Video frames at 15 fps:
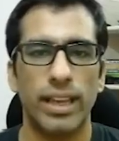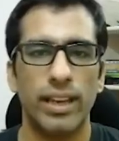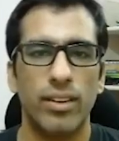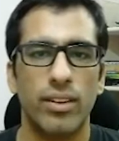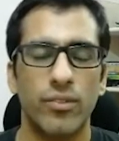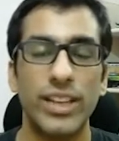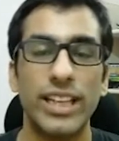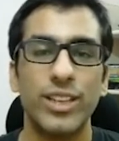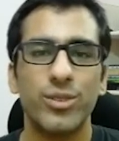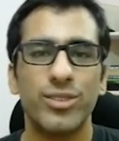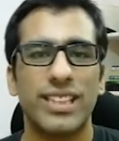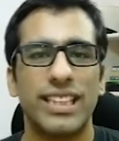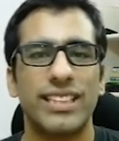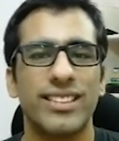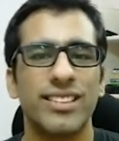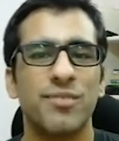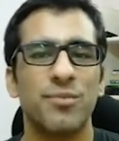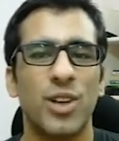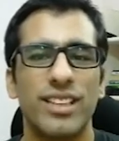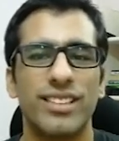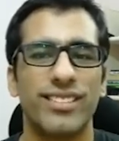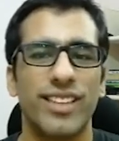We'll use another
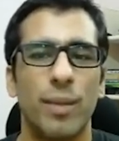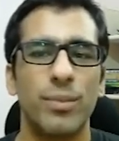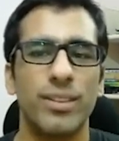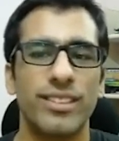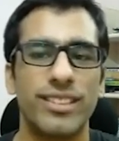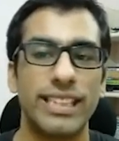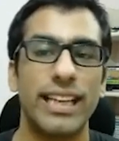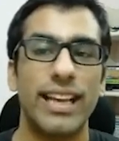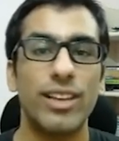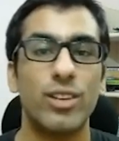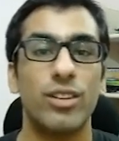small example CLI called